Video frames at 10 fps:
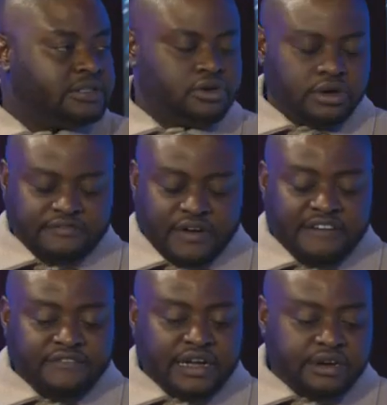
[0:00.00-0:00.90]
So if I
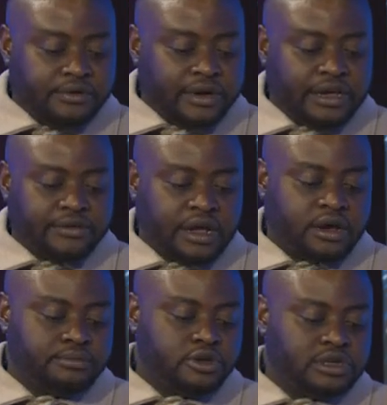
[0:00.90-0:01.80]
find a really great
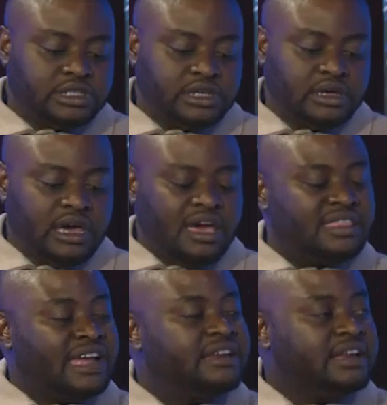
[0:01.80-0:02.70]
community
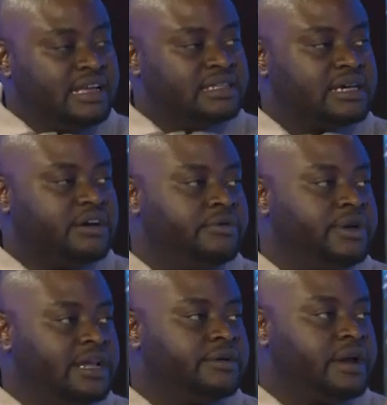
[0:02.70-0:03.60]
that needs a
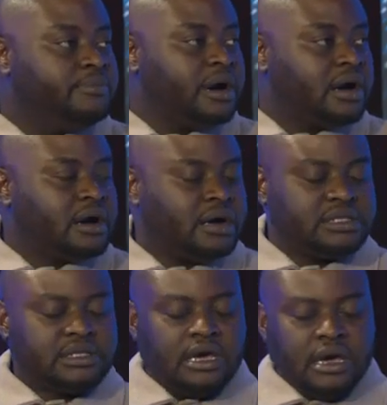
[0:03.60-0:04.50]
really great podcast,